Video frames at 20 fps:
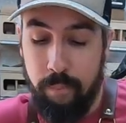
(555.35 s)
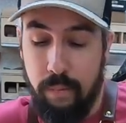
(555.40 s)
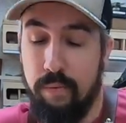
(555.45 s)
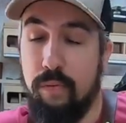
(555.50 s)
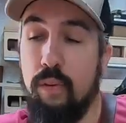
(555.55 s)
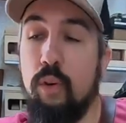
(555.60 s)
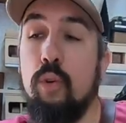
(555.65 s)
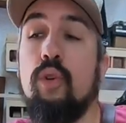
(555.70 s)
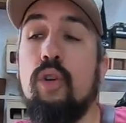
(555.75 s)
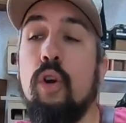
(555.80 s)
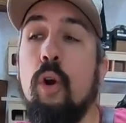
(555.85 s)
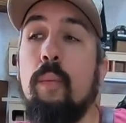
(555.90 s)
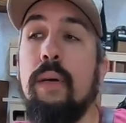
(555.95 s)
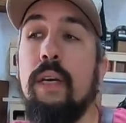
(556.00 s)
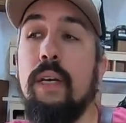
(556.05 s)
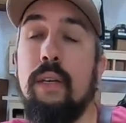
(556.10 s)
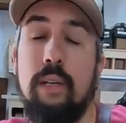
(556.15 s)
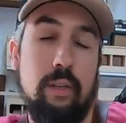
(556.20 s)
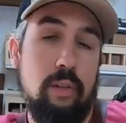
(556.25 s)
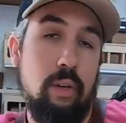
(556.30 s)
if you show
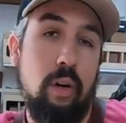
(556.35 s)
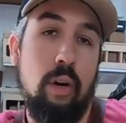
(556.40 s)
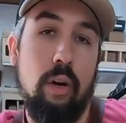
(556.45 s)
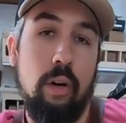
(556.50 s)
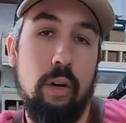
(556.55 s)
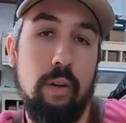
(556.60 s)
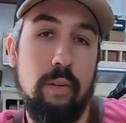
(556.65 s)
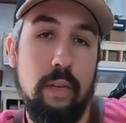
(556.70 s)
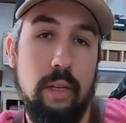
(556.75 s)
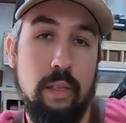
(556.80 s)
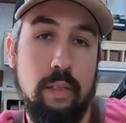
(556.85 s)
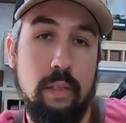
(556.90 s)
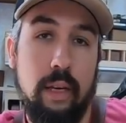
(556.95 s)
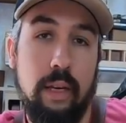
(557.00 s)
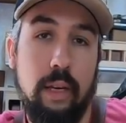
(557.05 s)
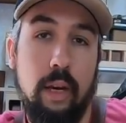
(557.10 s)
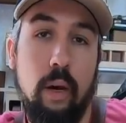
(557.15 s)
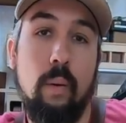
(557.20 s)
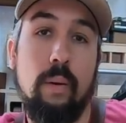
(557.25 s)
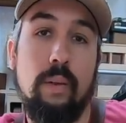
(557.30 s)
me a guitar that's
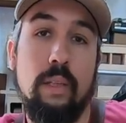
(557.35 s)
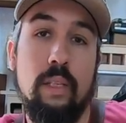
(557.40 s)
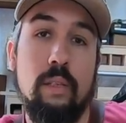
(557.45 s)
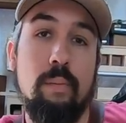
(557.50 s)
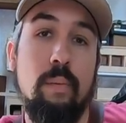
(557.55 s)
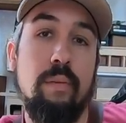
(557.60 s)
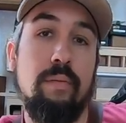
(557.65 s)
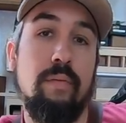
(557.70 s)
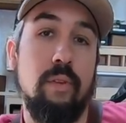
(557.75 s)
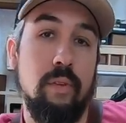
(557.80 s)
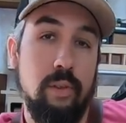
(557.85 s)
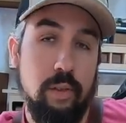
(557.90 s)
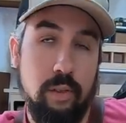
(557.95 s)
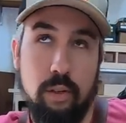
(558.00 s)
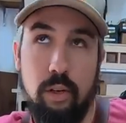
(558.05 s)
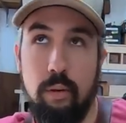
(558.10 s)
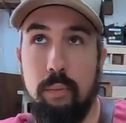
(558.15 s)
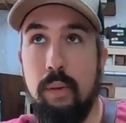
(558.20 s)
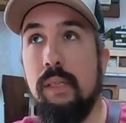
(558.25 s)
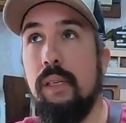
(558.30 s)
like, oh, this is my first
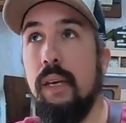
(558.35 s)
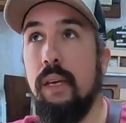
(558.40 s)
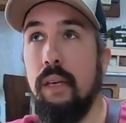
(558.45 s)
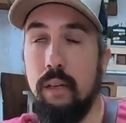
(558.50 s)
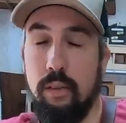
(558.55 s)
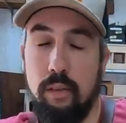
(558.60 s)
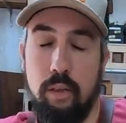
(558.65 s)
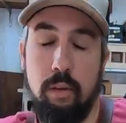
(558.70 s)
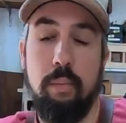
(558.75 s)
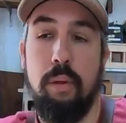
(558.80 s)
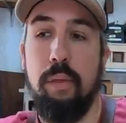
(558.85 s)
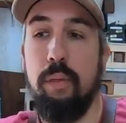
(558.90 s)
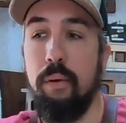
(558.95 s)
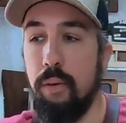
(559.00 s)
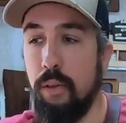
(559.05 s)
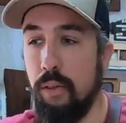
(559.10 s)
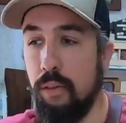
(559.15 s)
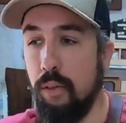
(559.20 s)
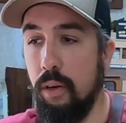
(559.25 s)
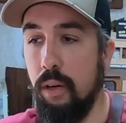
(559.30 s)
guitar, my second guitar, my
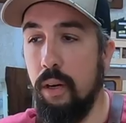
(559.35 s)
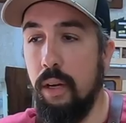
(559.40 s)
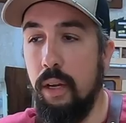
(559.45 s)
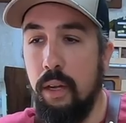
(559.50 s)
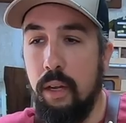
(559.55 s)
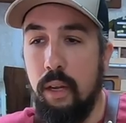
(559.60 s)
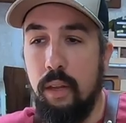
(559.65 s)
third guitar,